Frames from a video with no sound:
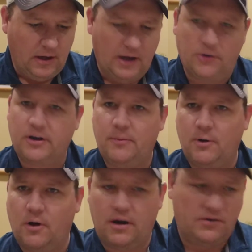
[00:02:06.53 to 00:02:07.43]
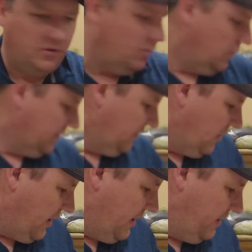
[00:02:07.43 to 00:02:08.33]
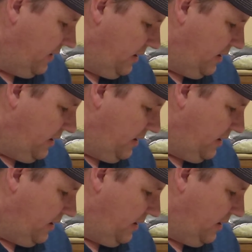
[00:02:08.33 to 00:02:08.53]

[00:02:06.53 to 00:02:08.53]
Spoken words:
Don't get me wrong, it still works all right,